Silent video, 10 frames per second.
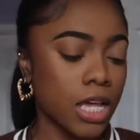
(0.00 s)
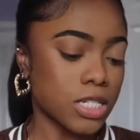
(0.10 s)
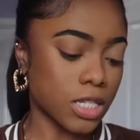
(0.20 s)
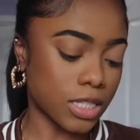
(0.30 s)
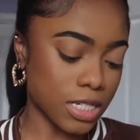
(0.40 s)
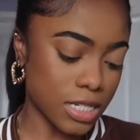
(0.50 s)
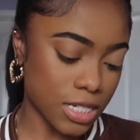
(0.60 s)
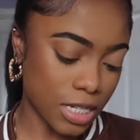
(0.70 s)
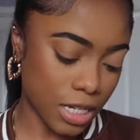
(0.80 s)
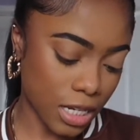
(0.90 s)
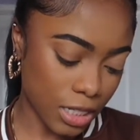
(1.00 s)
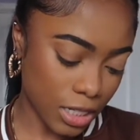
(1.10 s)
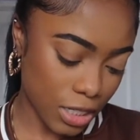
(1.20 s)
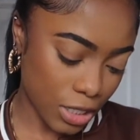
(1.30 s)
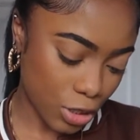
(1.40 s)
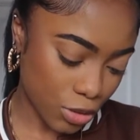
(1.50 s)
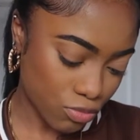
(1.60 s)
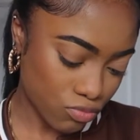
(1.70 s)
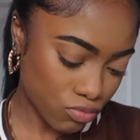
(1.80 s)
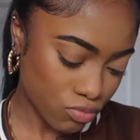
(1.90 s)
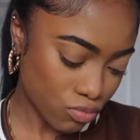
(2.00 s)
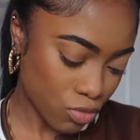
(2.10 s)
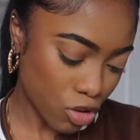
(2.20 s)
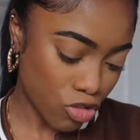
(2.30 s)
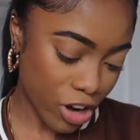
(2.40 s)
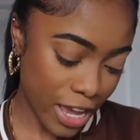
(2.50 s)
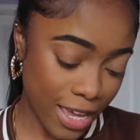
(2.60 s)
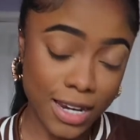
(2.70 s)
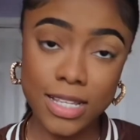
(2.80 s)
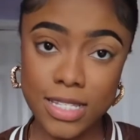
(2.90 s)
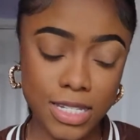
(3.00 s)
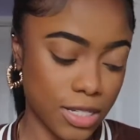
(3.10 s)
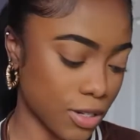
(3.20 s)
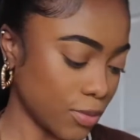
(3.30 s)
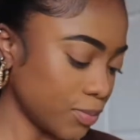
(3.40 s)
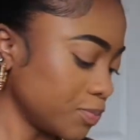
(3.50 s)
So this is in the color Grand Cino.